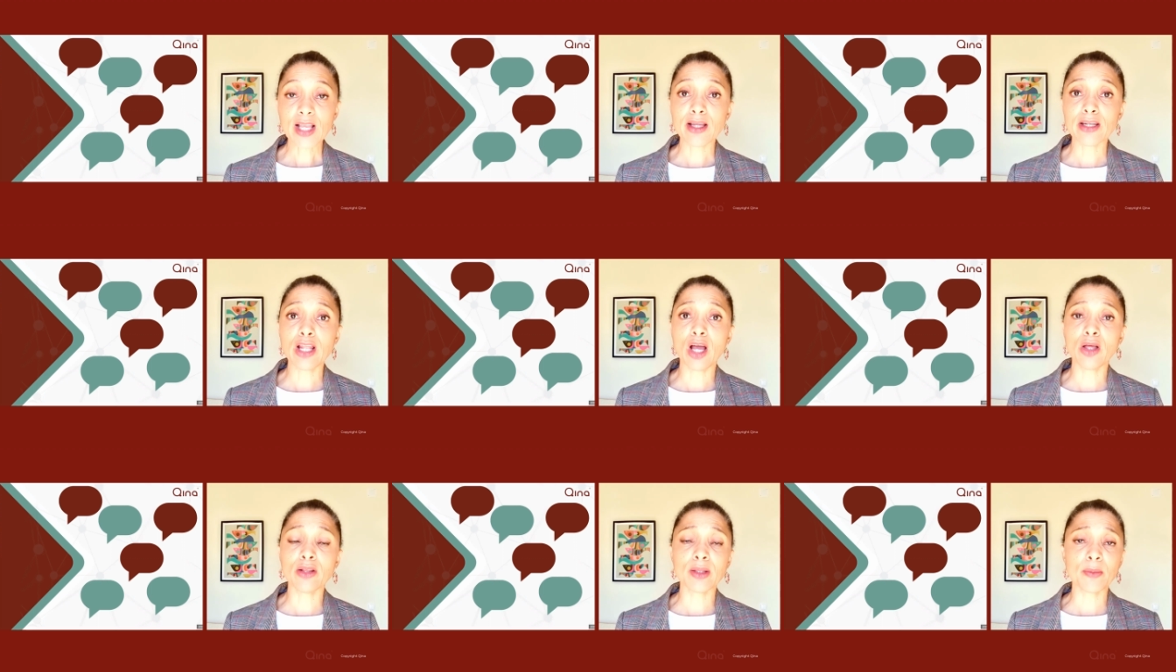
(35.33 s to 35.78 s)

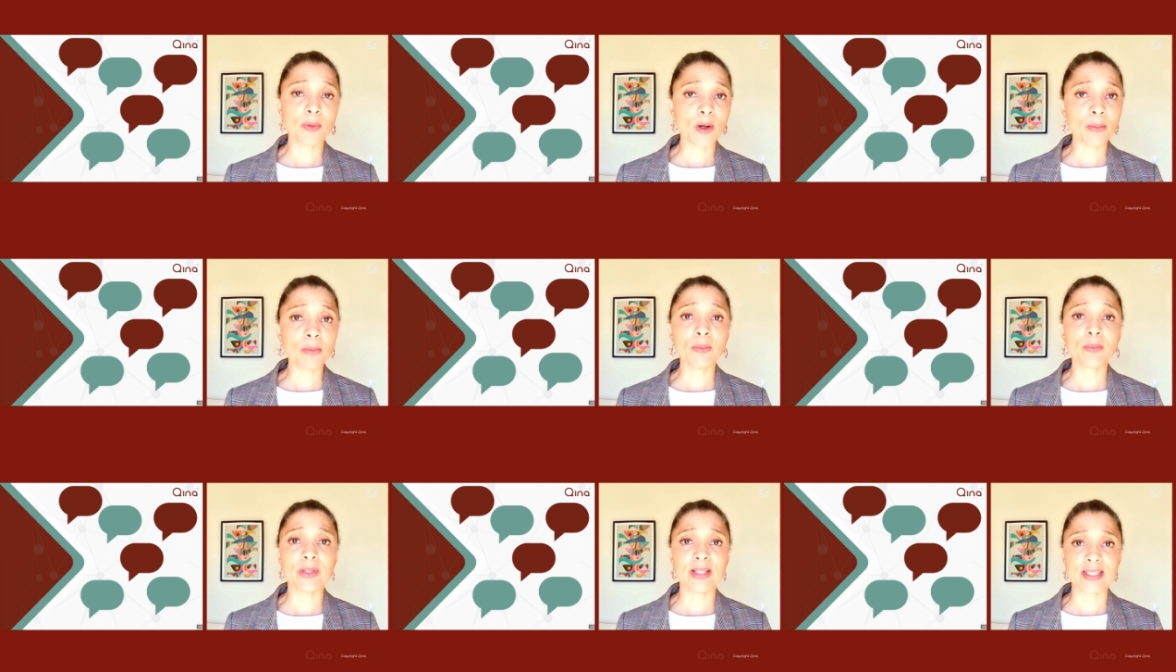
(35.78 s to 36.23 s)
Now, the
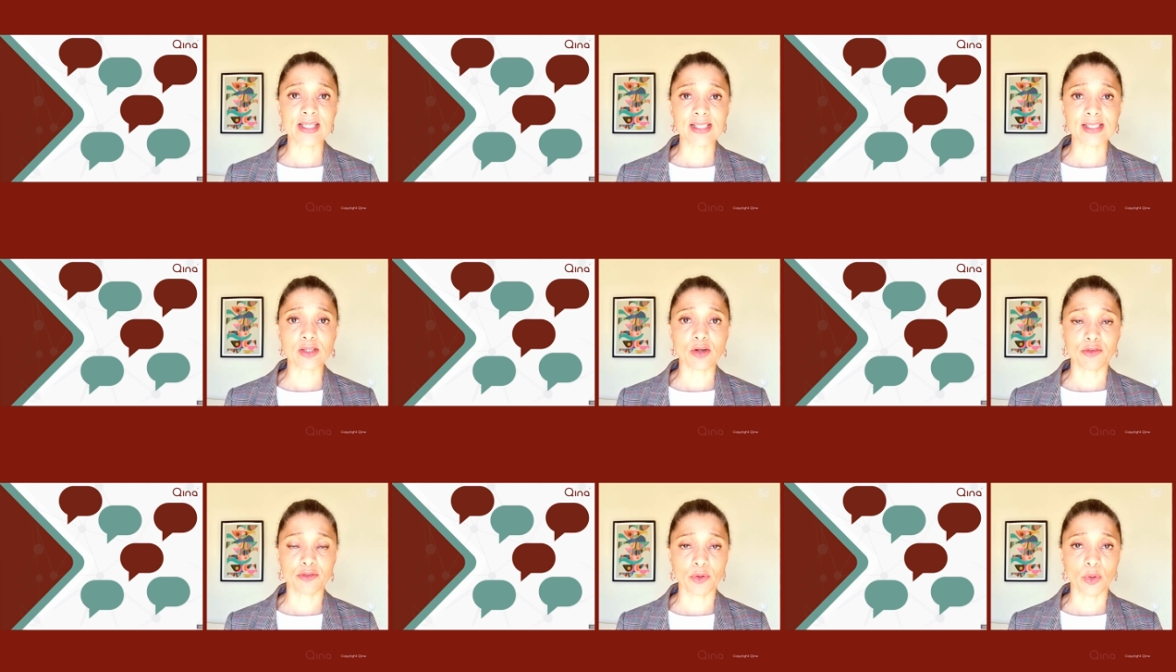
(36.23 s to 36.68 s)
problem with this,
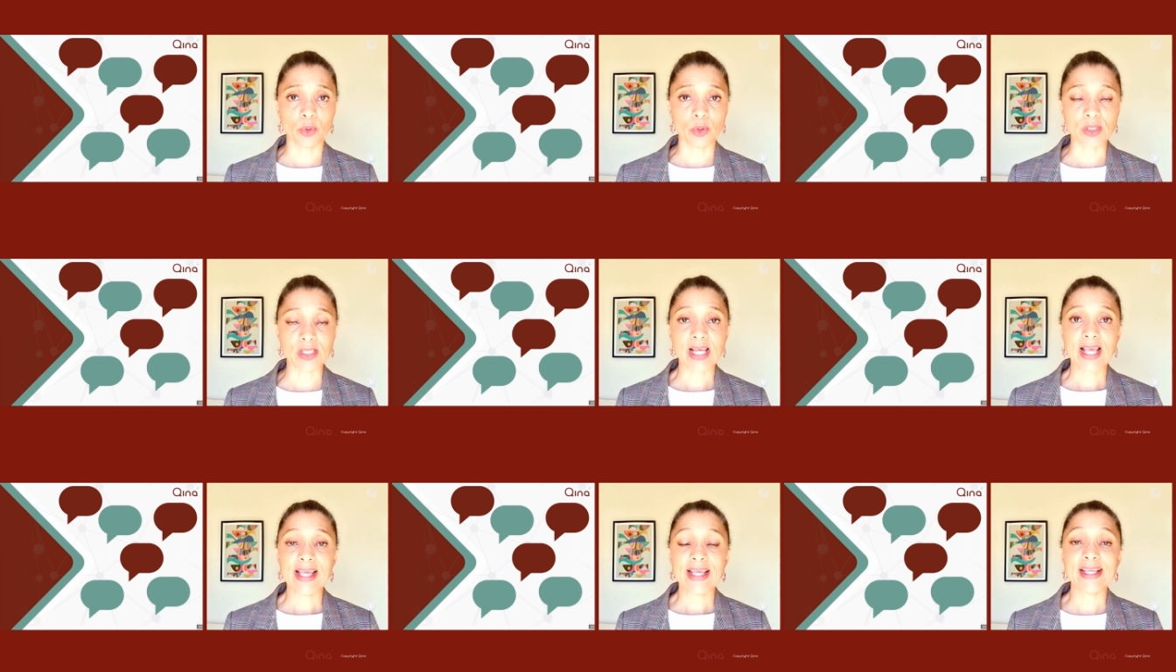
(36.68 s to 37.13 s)
of
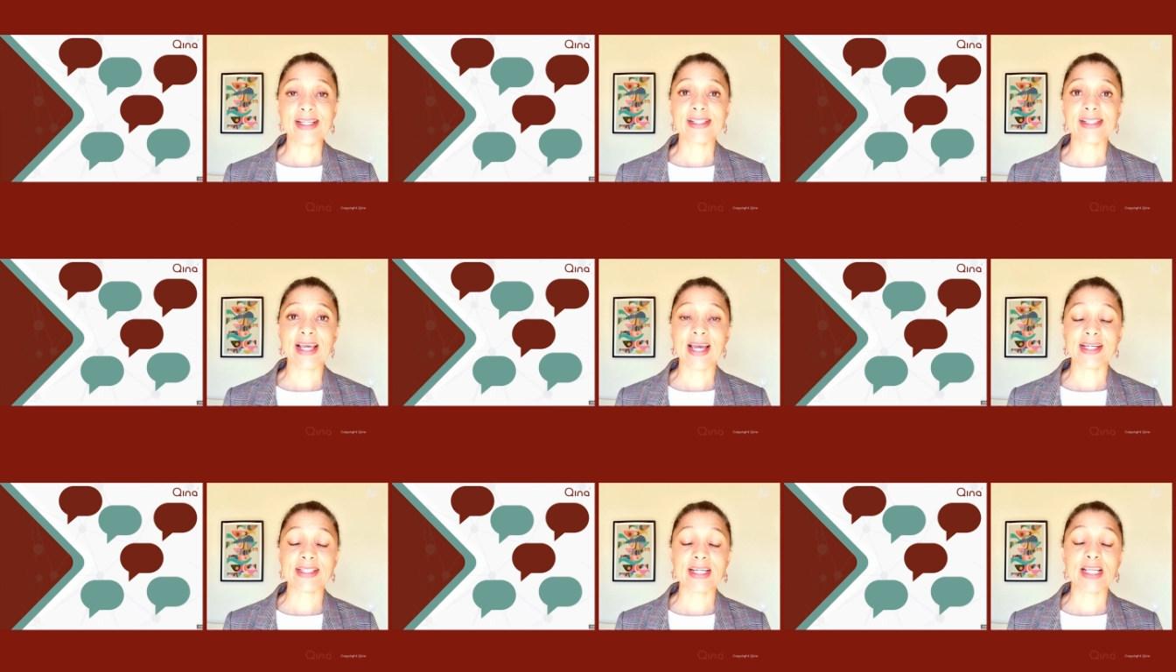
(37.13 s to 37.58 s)
course, is
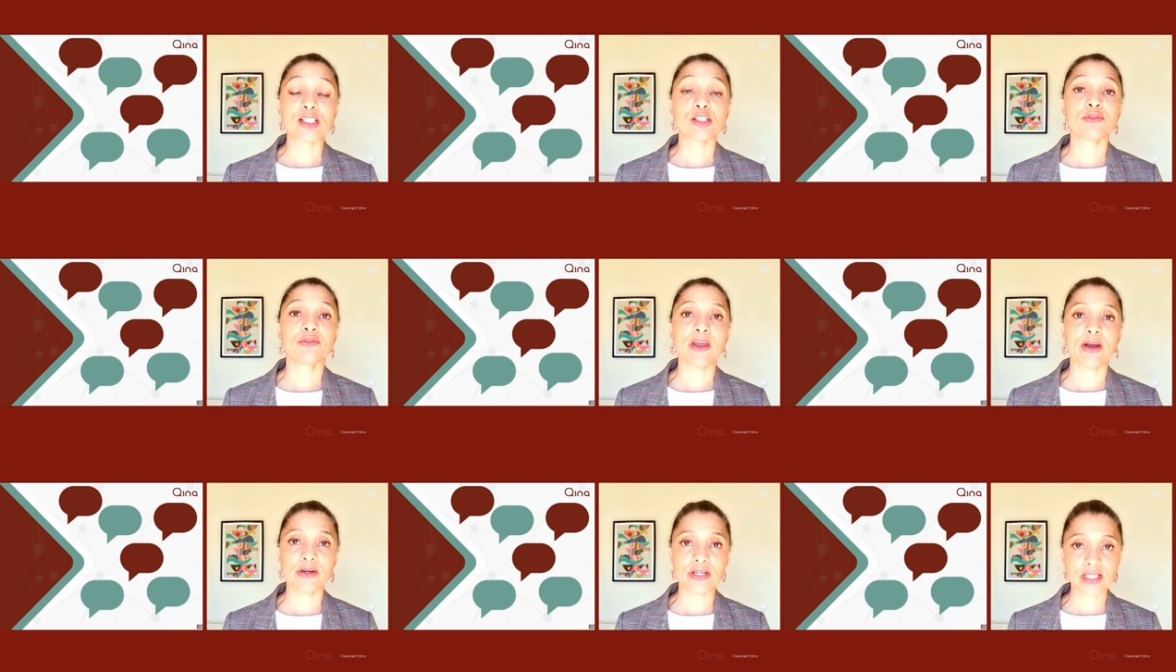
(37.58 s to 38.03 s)
that it's
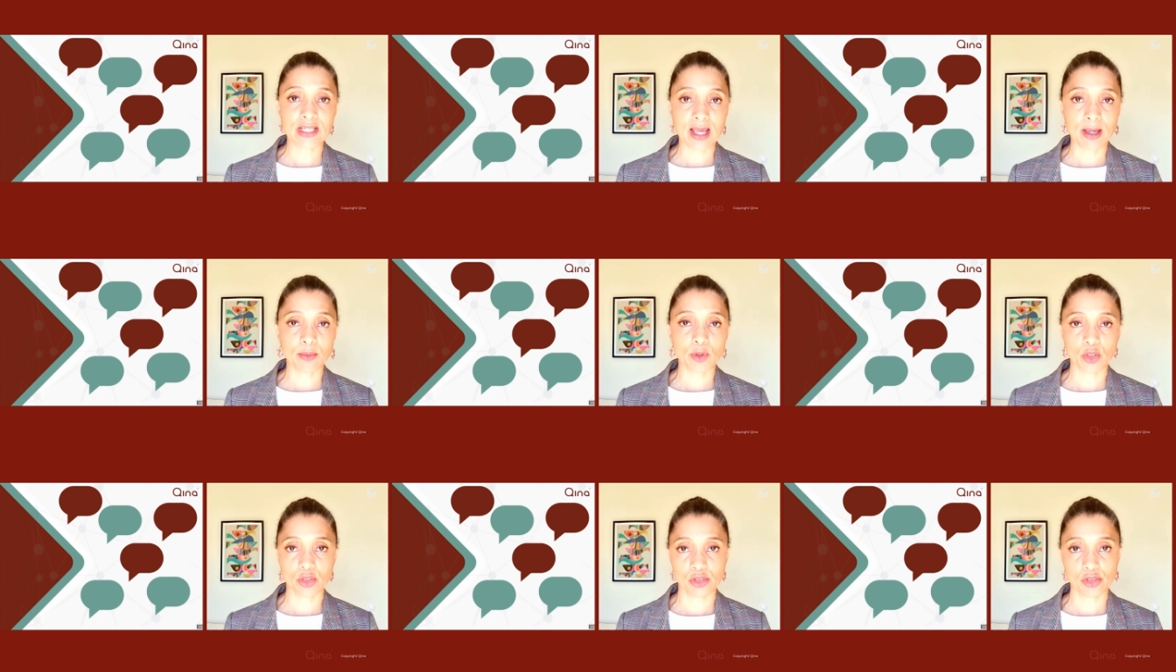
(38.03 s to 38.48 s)
very
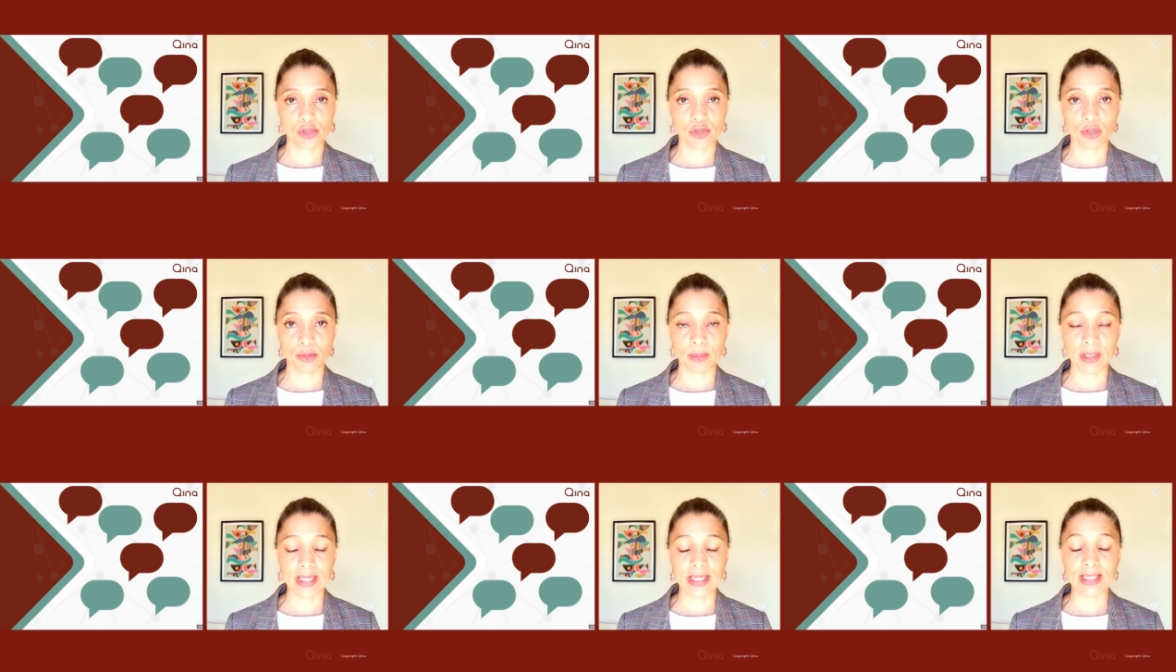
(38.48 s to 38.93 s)
time
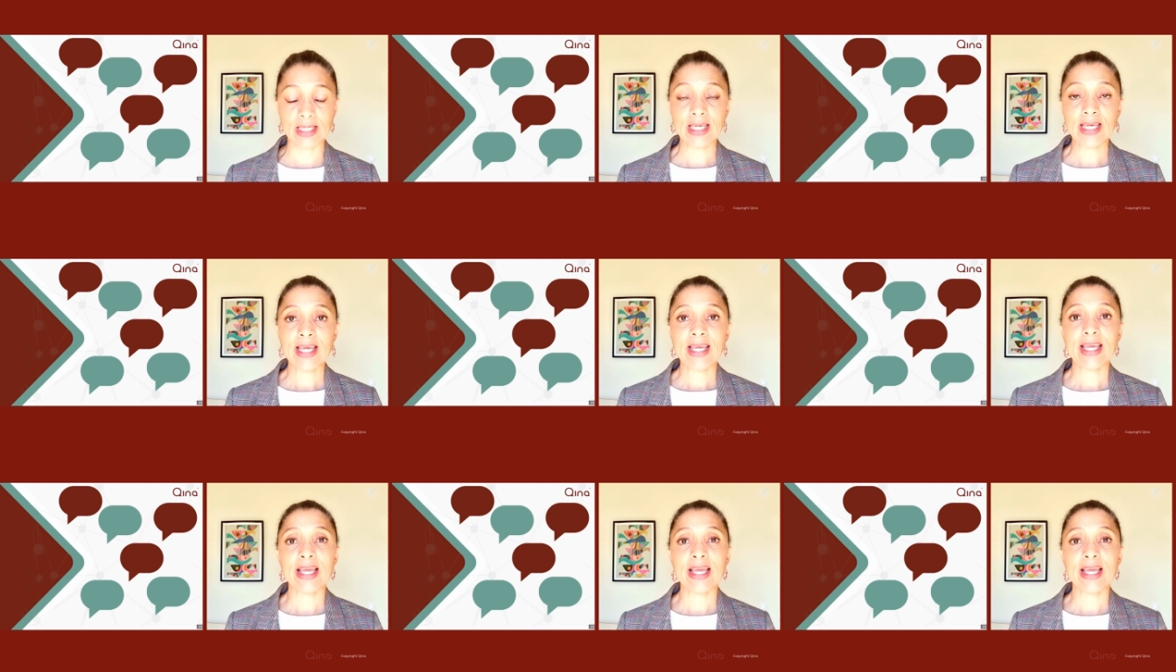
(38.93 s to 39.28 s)
consuming,